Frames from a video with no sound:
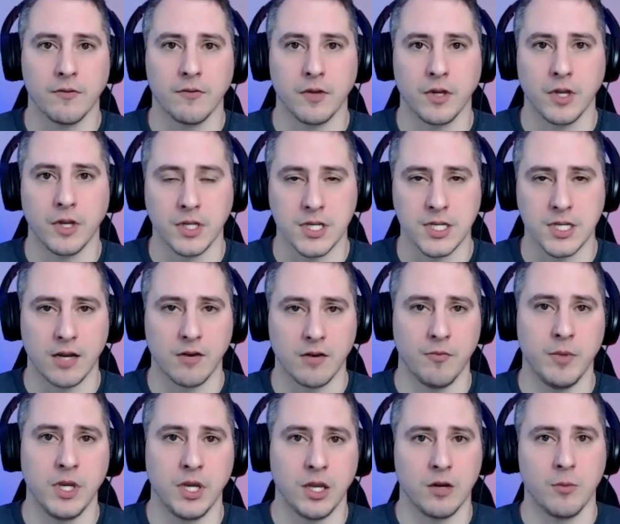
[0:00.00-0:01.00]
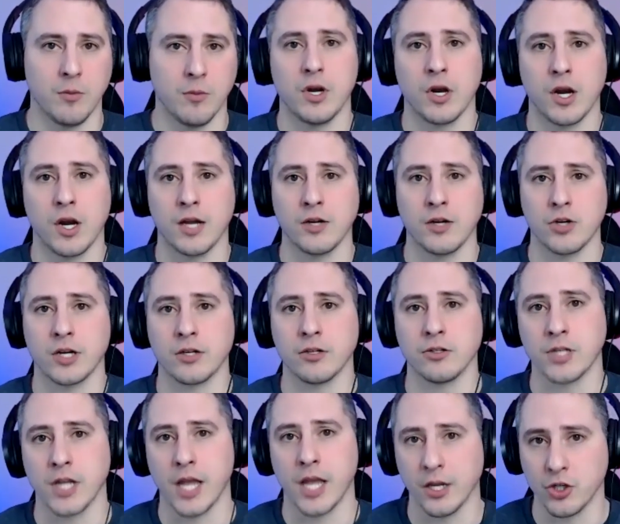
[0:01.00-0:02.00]
instead of being independent
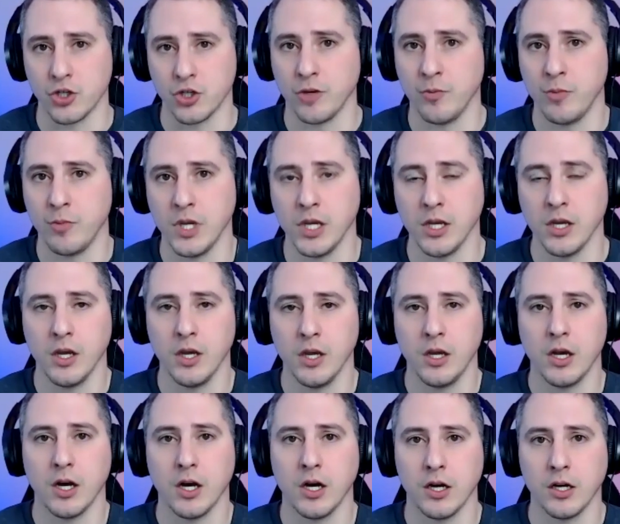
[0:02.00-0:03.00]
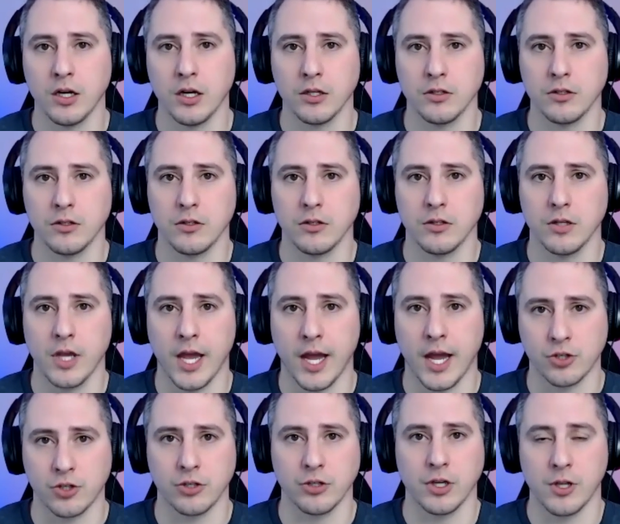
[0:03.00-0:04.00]
contractors and should be
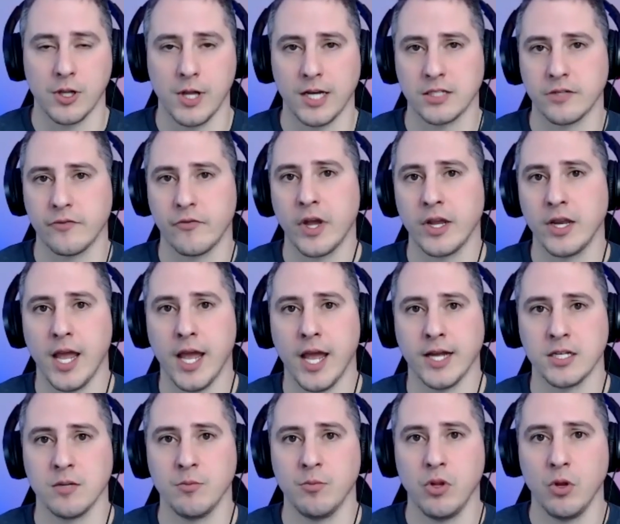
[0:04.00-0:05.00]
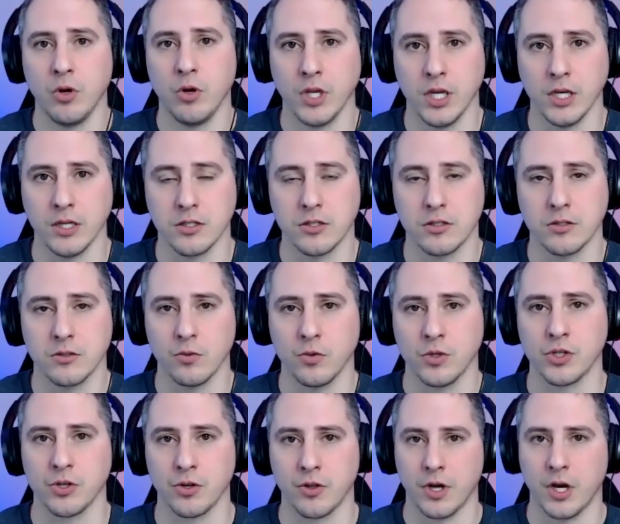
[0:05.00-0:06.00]
actually classified as employees? What's
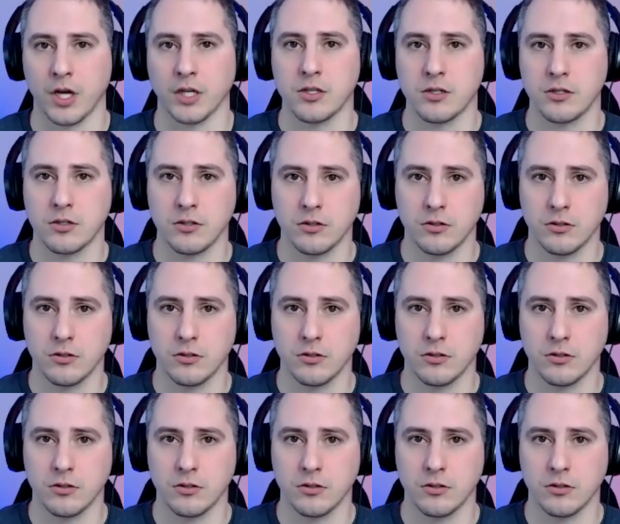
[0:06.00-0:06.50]
your thoughts?